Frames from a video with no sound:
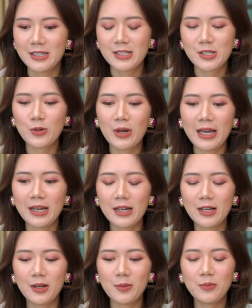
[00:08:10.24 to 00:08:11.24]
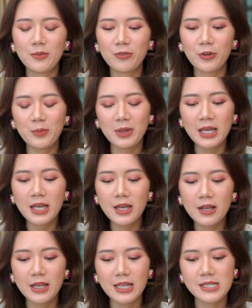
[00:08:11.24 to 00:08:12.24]
So I, for me,
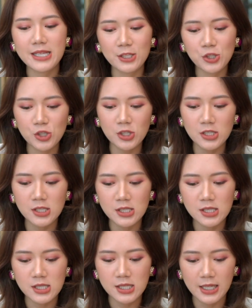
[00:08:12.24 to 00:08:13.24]
essentials